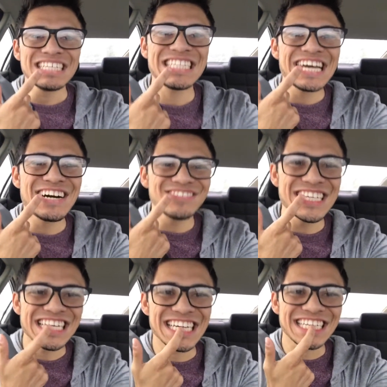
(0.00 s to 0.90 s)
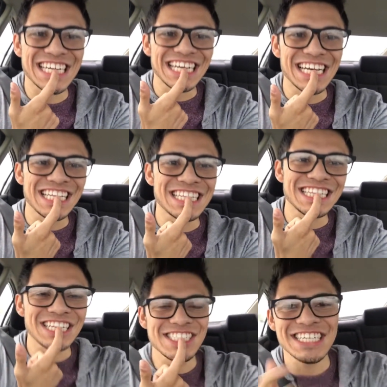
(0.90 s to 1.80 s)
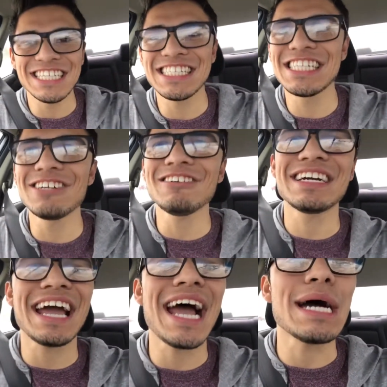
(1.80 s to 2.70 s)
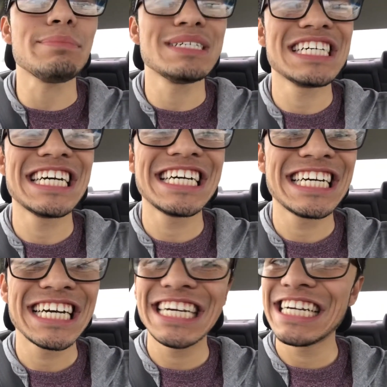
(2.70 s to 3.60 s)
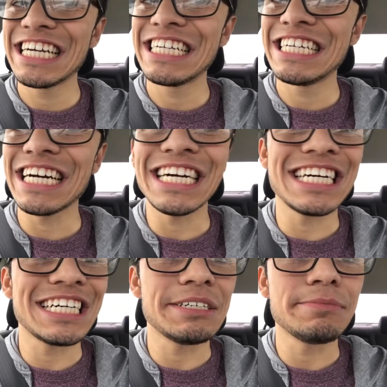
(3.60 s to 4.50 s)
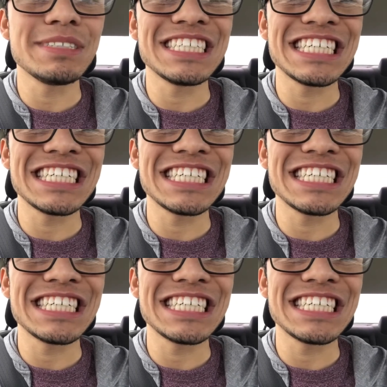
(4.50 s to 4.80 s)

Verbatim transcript: they have, like, there's, like, this little gap. Um,